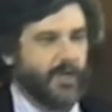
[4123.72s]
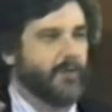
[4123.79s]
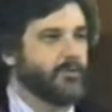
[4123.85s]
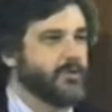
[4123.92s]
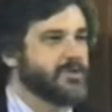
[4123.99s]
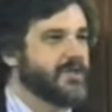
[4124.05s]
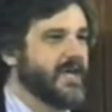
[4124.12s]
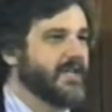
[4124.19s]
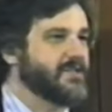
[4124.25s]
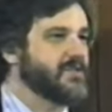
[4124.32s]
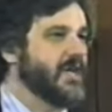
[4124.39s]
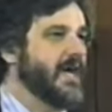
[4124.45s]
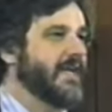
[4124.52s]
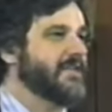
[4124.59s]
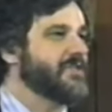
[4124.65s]
know, push that
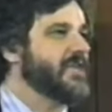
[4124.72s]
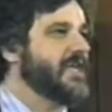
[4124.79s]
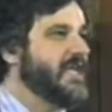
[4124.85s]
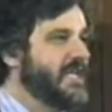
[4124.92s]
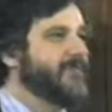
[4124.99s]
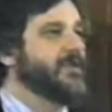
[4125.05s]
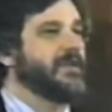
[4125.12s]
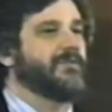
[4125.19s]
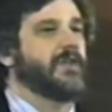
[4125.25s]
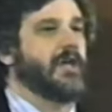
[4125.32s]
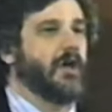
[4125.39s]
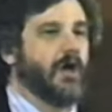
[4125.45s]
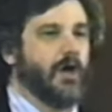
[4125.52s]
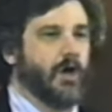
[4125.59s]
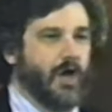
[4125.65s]
aside and say even if they
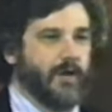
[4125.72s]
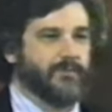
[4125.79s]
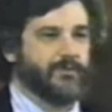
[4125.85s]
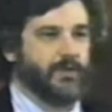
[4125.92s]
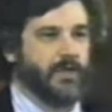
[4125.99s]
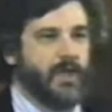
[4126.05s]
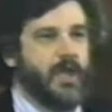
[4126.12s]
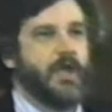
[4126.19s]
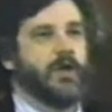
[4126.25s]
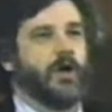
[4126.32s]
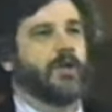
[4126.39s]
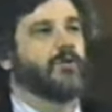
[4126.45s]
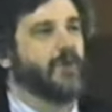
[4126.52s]
are harmful, on